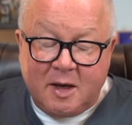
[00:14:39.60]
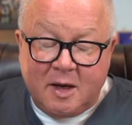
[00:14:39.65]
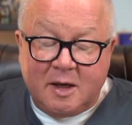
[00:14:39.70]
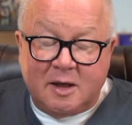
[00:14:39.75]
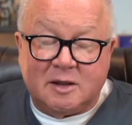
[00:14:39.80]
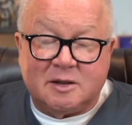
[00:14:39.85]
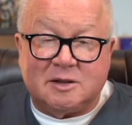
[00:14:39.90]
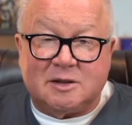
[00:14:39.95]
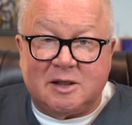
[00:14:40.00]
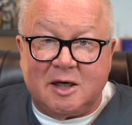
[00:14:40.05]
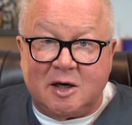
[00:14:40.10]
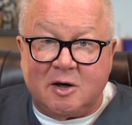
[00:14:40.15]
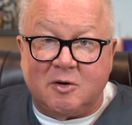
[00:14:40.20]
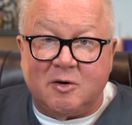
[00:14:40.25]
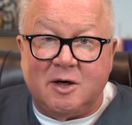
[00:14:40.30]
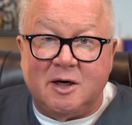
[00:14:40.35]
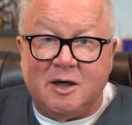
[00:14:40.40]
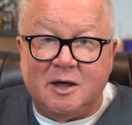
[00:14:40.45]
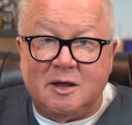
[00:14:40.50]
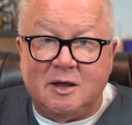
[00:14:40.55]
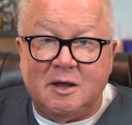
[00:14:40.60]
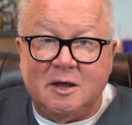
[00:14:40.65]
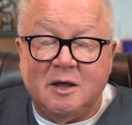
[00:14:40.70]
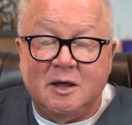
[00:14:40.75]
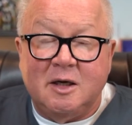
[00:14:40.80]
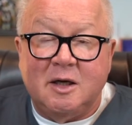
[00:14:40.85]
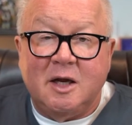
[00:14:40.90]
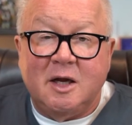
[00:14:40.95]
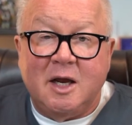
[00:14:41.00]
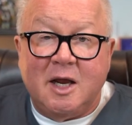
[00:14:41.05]
Serine
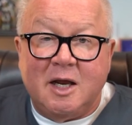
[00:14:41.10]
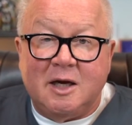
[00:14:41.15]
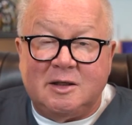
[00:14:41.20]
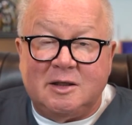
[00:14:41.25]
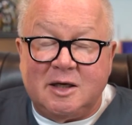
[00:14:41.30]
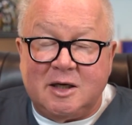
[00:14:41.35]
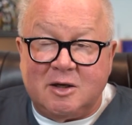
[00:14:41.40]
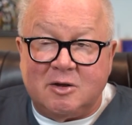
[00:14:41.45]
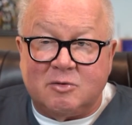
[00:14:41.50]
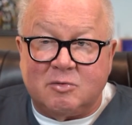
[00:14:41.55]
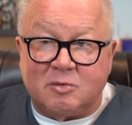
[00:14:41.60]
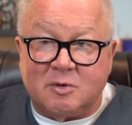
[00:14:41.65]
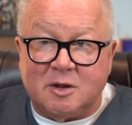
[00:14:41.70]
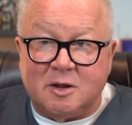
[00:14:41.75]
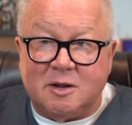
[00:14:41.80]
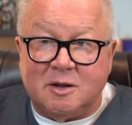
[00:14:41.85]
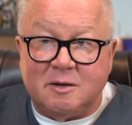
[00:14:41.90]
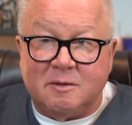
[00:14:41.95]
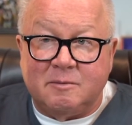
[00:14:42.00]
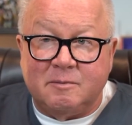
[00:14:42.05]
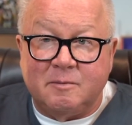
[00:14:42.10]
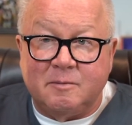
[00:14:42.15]
and D3.